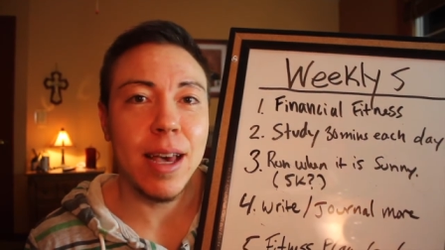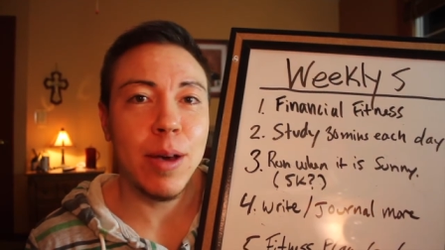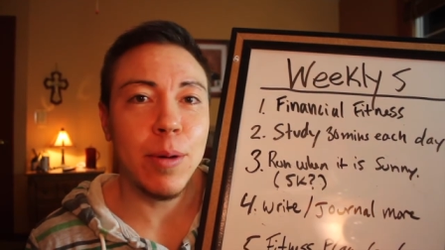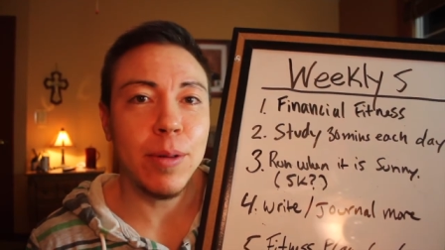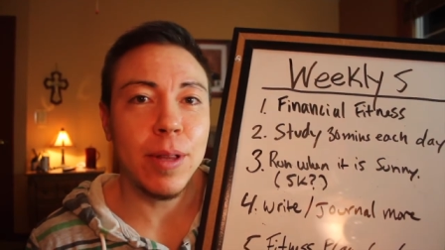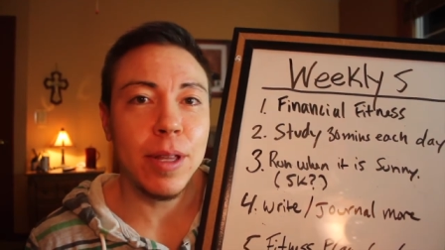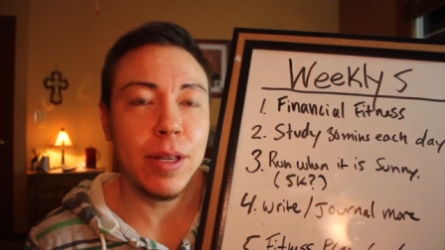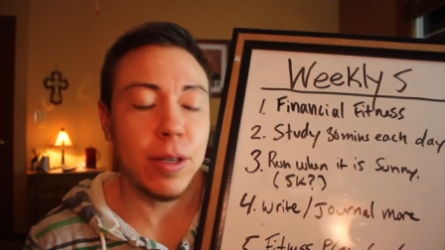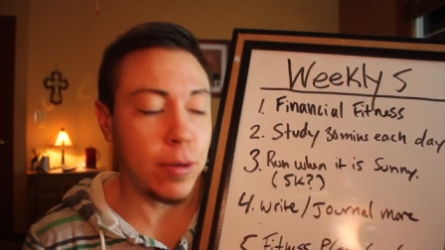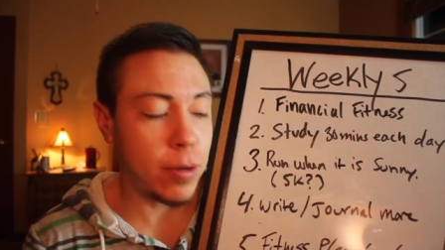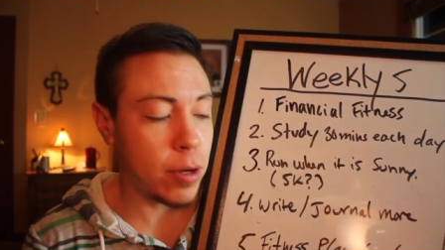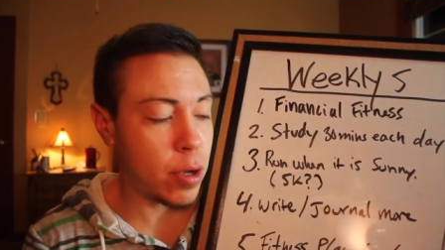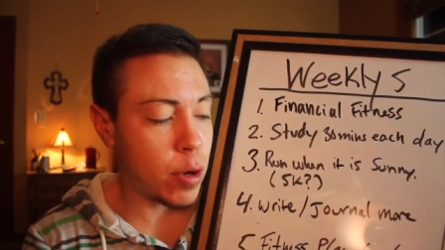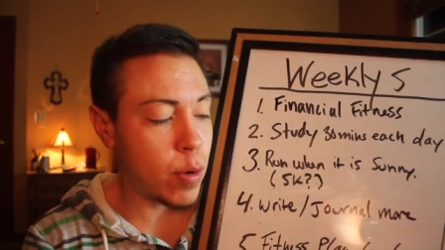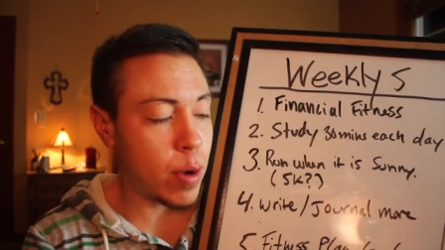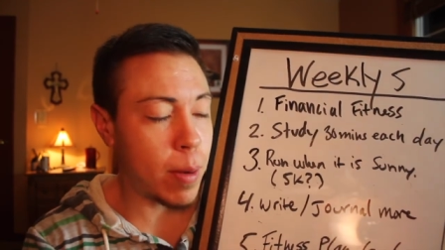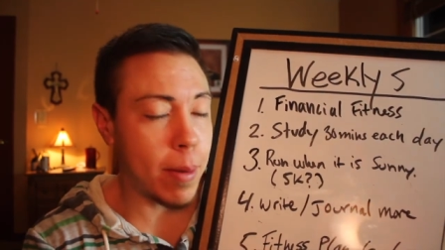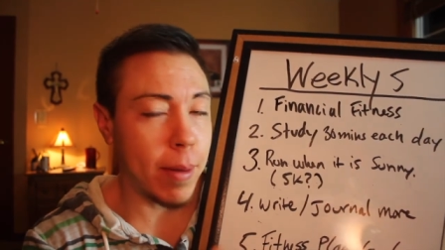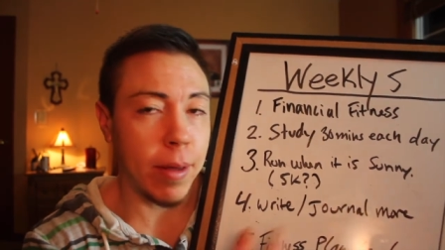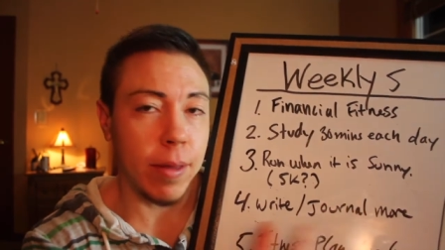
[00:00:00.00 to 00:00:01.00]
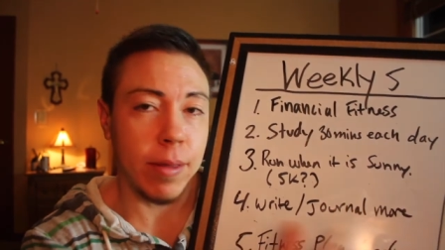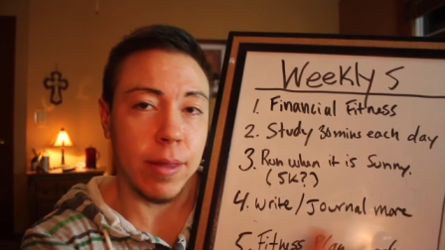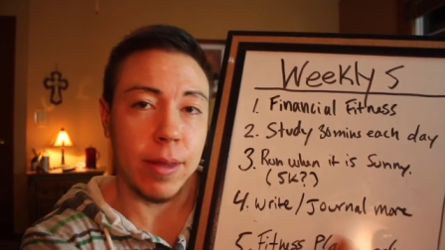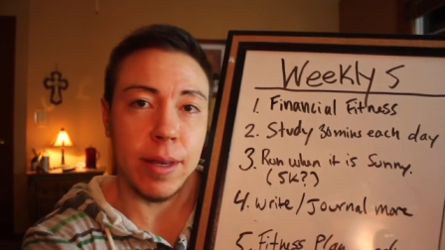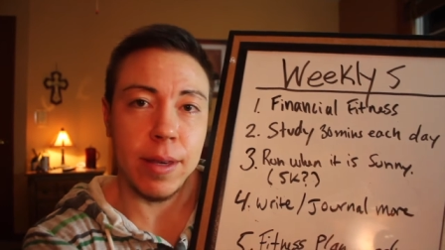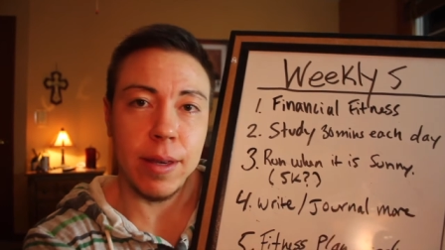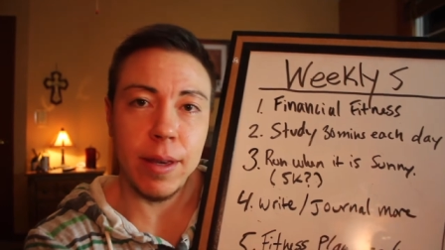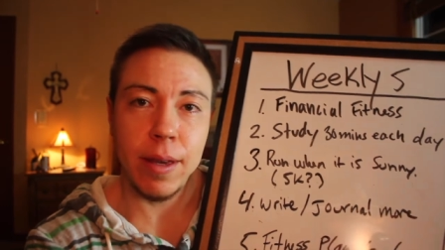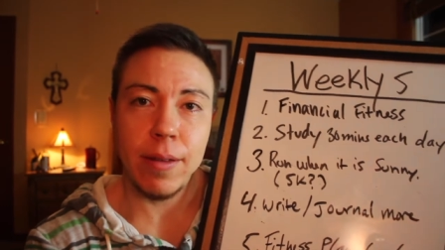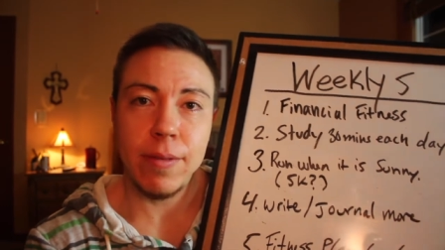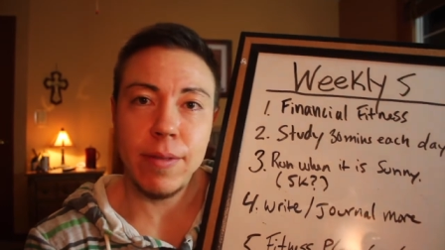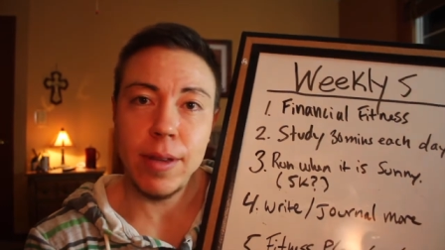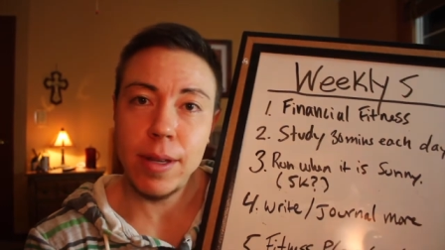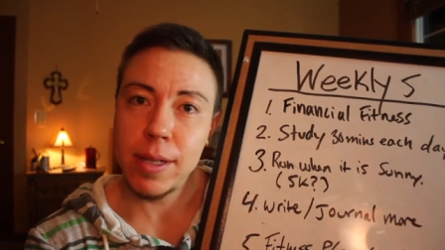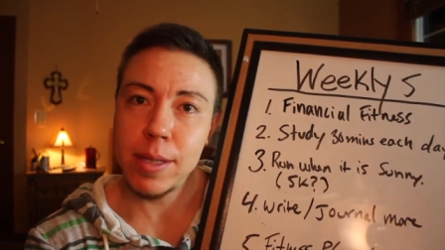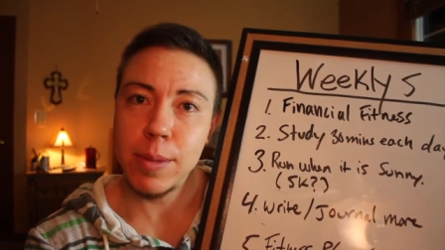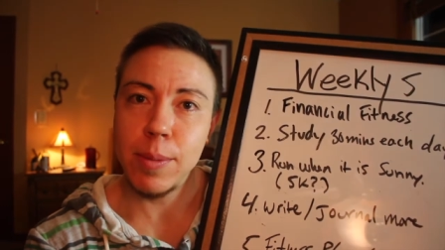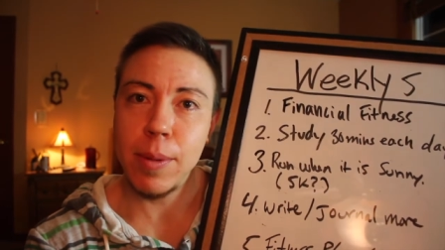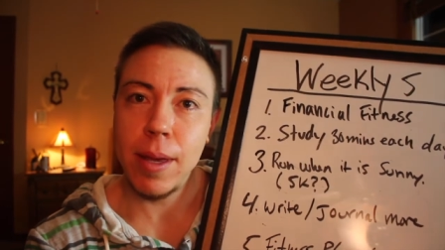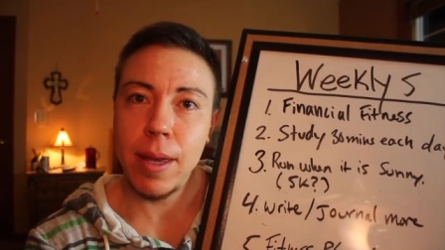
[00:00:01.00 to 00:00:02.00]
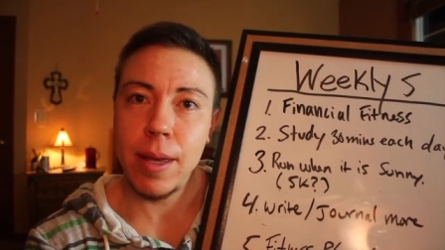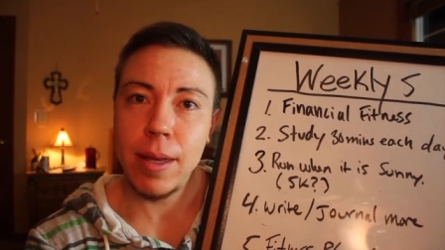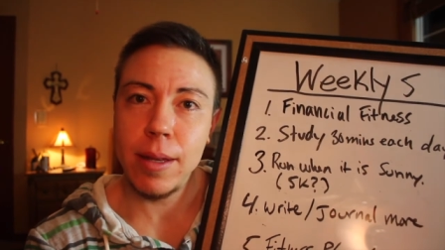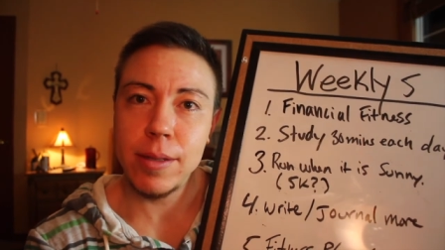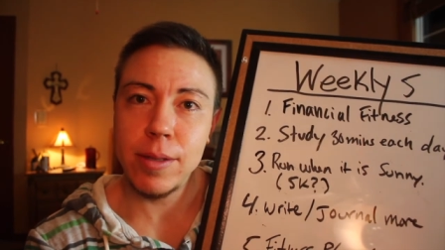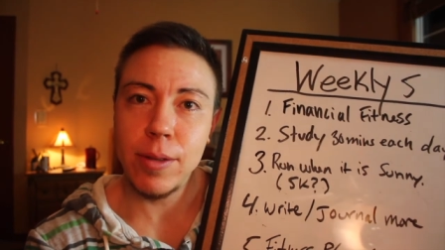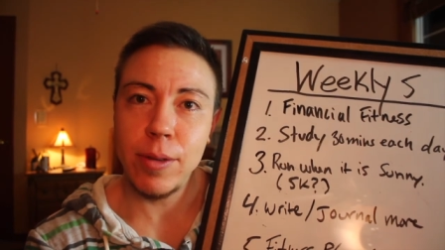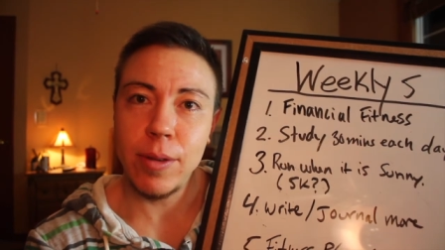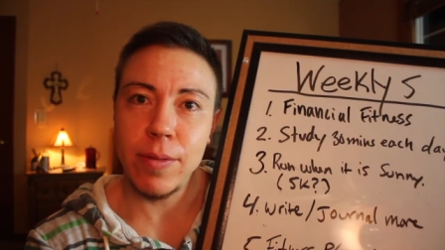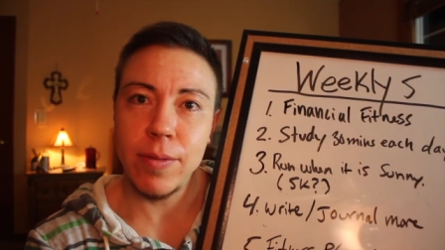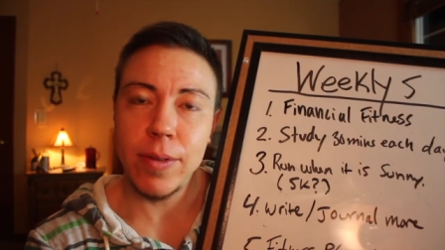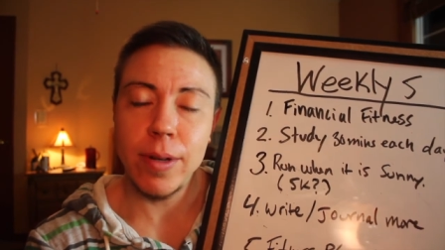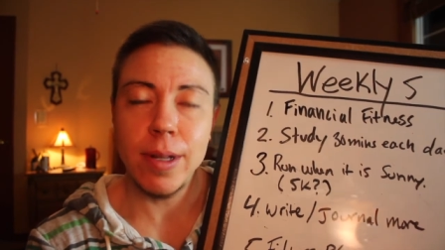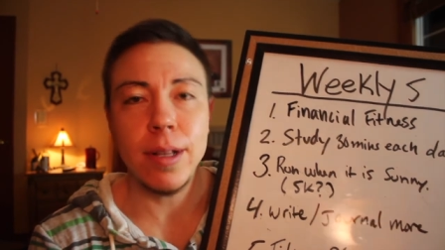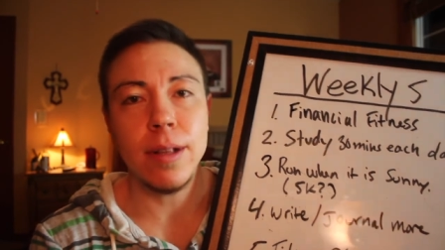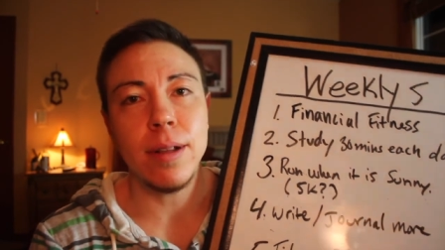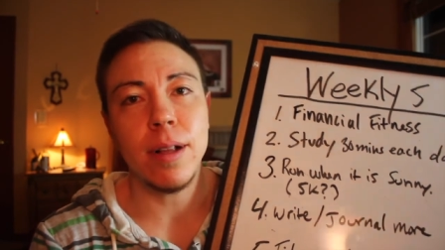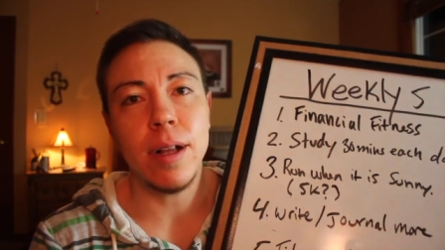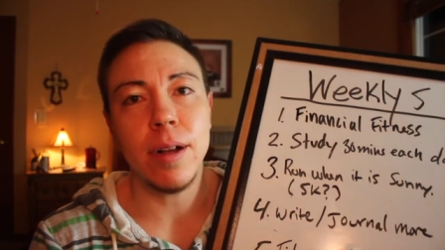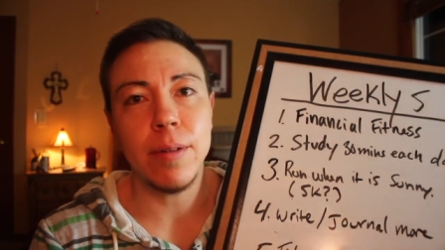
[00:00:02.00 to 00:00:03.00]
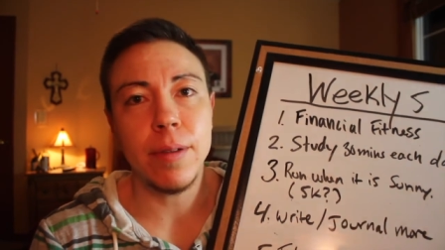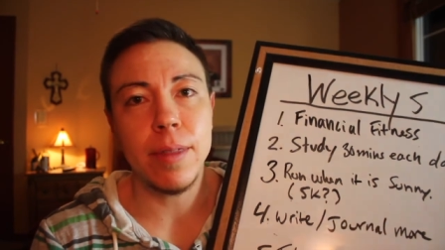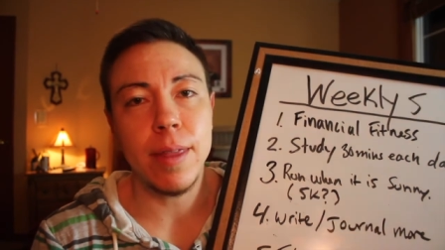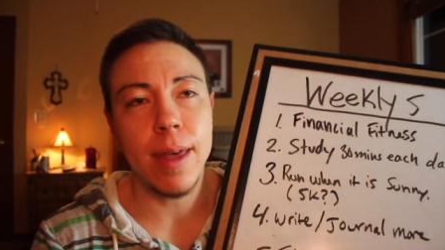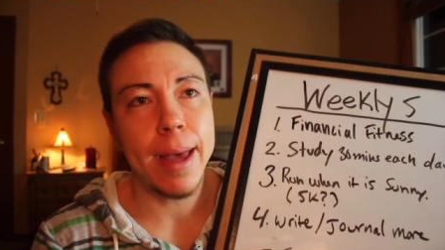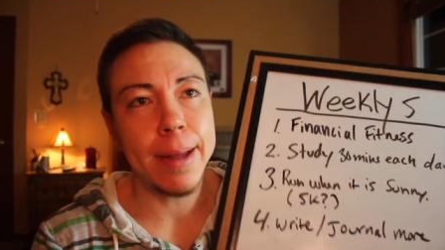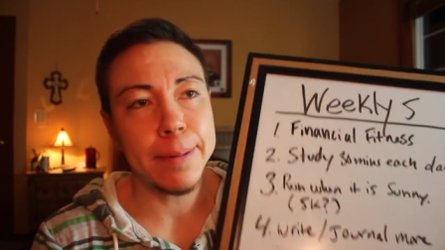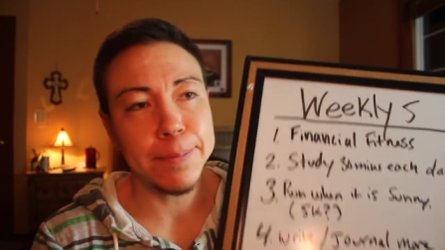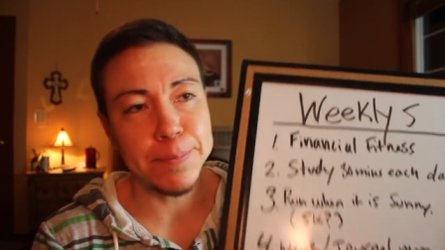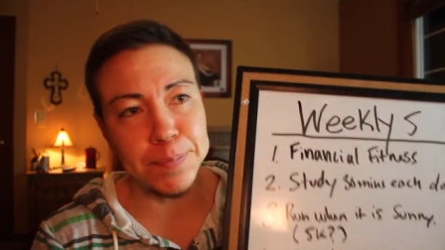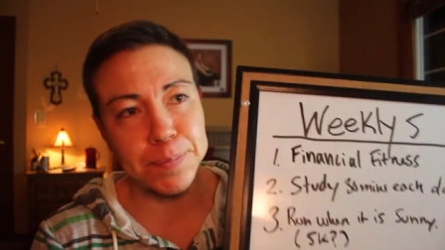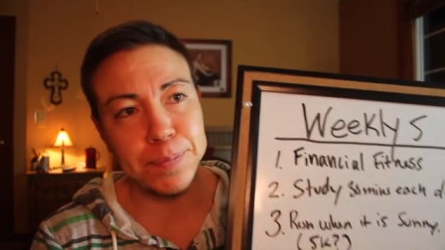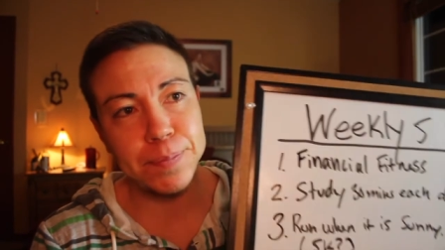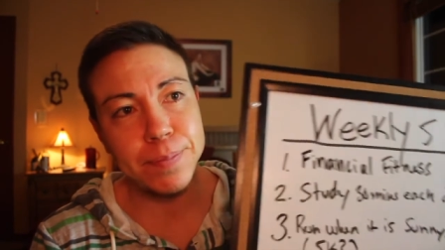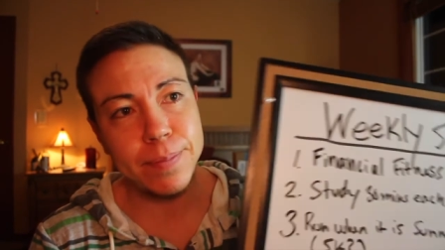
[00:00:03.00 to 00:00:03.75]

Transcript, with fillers: I will let you know about the fitness plan so you can follow along with that.